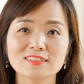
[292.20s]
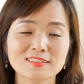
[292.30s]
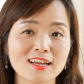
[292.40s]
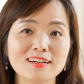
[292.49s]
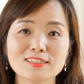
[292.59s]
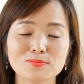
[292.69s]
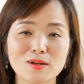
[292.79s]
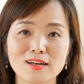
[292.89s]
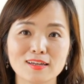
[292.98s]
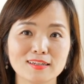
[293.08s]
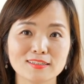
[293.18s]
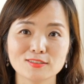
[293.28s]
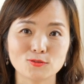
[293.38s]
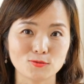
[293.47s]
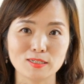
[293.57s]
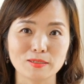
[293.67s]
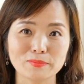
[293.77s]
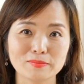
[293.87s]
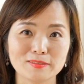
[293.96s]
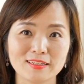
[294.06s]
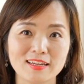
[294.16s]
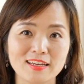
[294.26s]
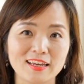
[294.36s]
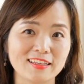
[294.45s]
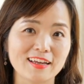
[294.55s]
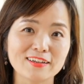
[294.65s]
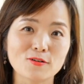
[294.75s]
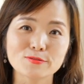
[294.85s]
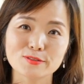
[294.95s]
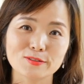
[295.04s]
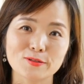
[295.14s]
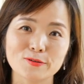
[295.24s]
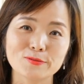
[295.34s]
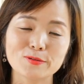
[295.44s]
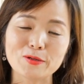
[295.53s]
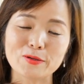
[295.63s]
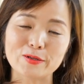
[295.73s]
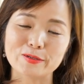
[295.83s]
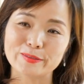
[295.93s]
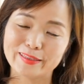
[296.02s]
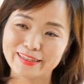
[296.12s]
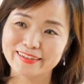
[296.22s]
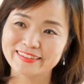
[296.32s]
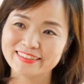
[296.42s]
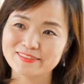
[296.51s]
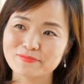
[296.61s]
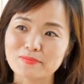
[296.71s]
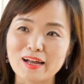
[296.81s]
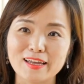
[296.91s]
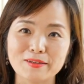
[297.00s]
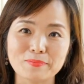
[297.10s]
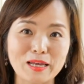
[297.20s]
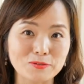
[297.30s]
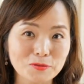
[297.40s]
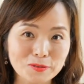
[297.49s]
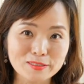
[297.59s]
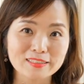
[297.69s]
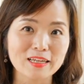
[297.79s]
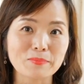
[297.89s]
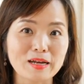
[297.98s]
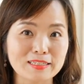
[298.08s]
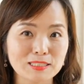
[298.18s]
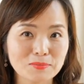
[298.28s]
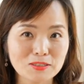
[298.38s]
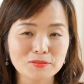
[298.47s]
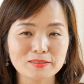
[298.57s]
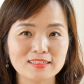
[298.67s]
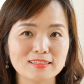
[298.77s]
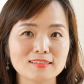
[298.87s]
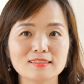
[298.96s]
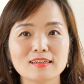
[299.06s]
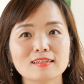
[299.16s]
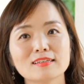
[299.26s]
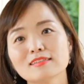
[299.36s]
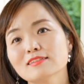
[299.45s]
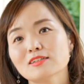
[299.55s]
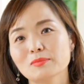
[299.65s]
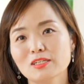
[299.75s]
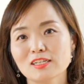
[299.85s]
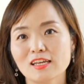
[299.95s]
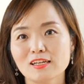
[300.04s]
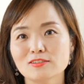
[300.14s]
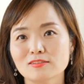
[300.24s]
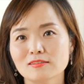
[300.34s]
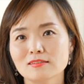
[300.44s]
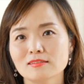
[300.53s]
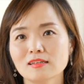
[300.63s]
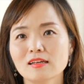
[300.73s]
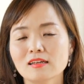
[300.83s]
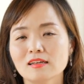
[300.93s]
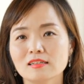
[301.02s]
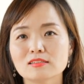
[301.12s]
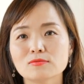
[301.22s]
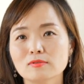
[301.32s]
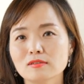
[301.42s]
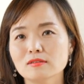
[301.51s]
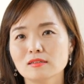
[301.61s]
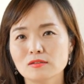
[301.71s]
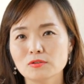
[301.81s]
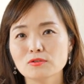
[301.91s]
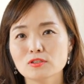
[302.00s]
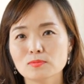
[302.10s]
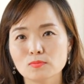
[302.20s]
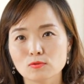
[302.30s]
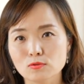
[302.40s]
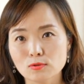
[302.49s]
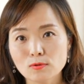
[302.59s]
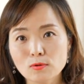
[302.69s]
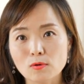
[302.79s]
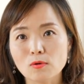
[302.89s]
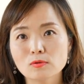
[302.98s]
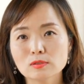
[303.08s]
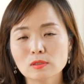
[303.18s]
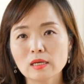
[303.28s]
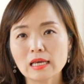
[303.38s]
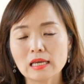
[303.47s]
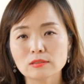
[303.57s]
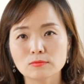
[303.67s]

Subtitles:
that is my dreams. And I also think my majors and my specialties in communications is really useful tools in